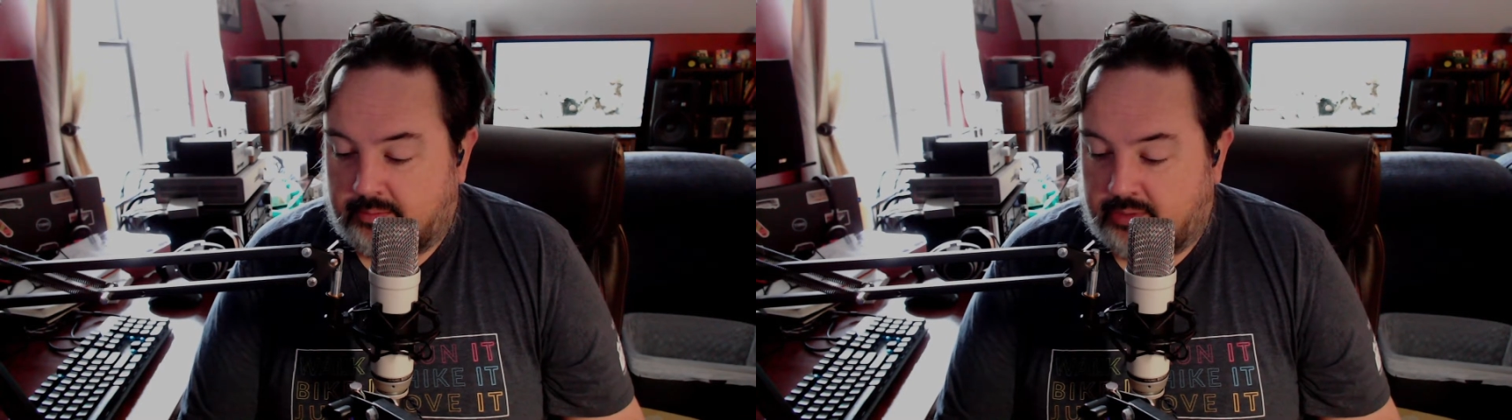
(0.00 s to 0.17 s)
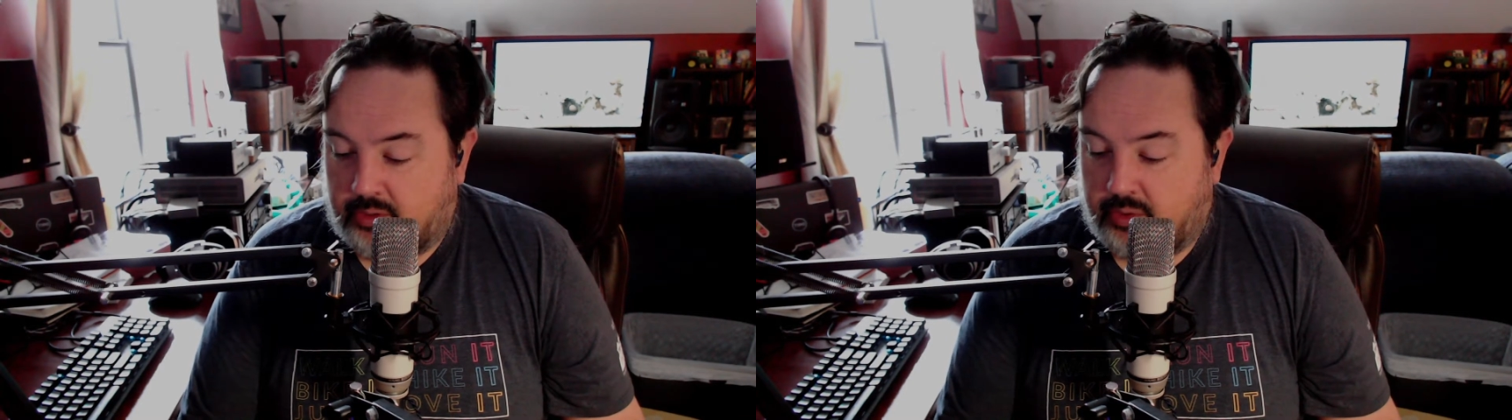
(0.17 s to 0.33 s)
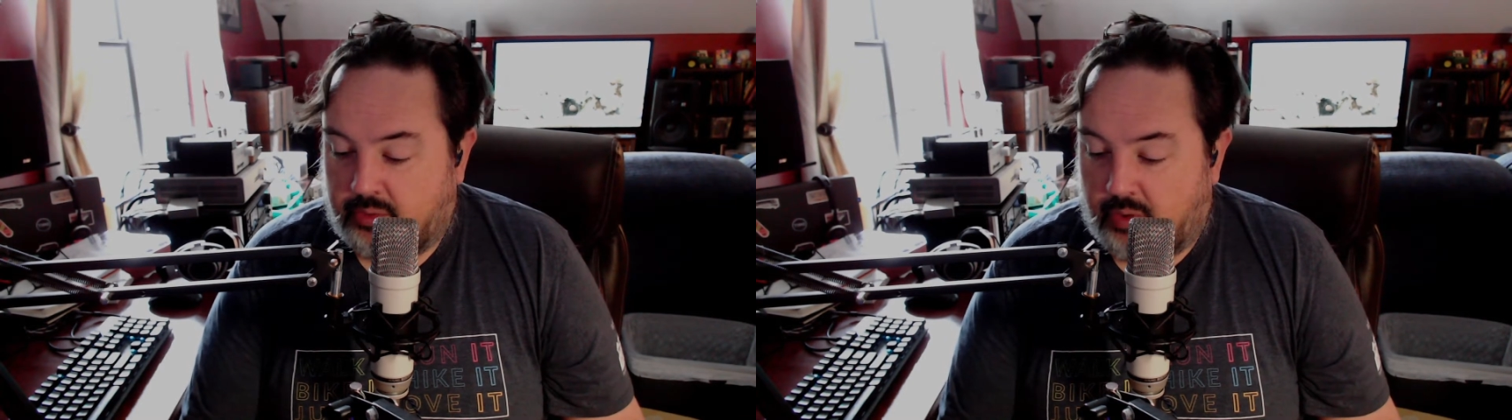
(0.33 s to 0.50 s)

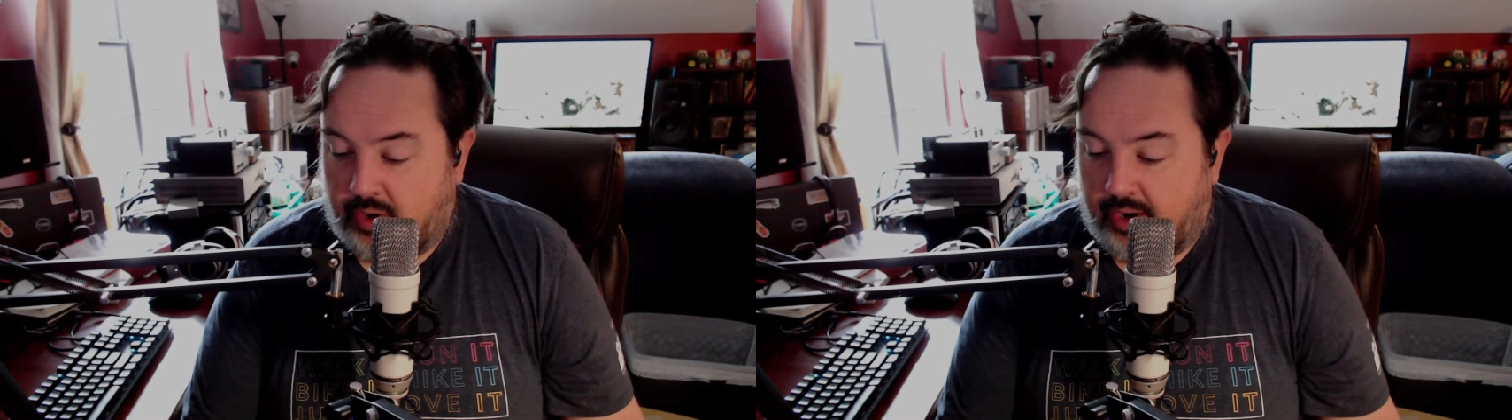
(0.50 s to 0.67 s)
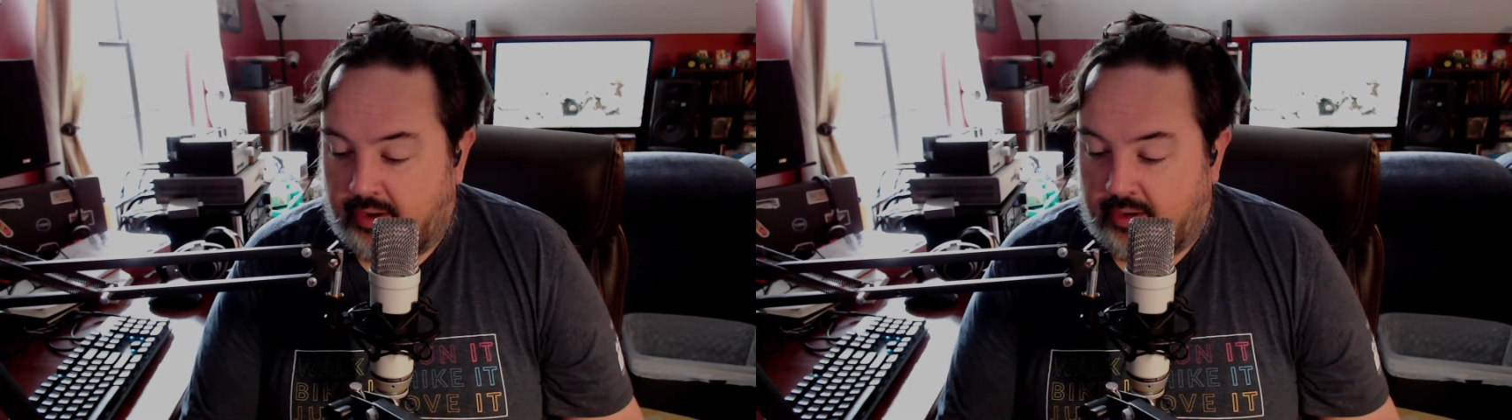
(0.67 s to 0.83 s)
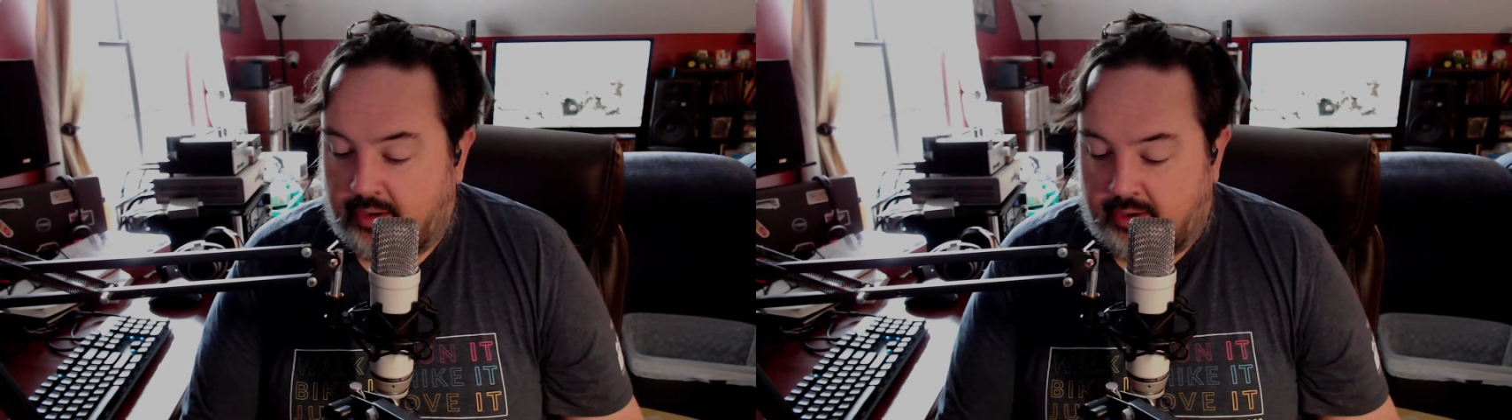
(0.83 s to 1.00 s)
you would want
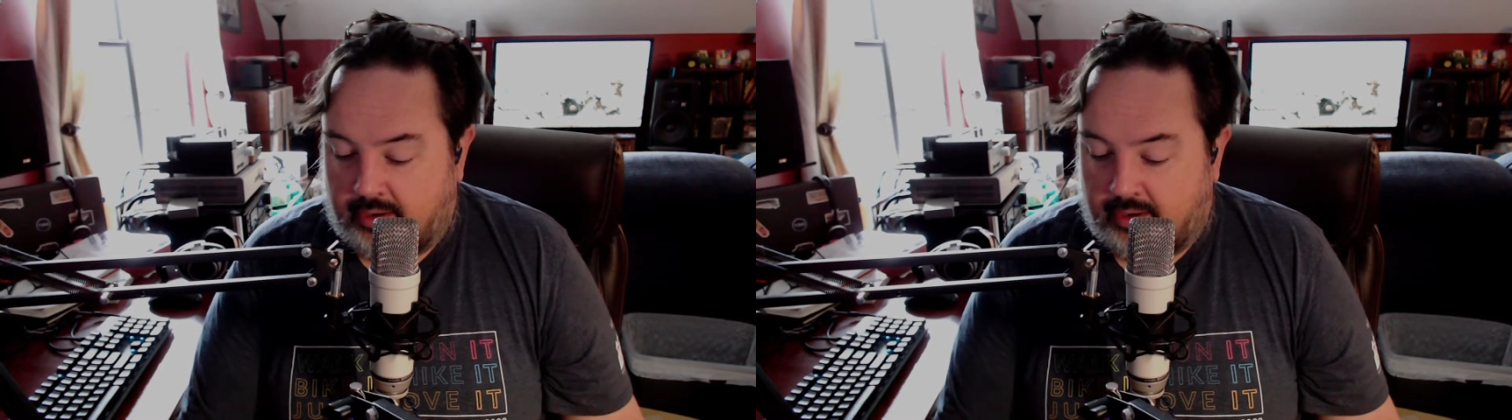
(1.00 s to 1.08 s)
to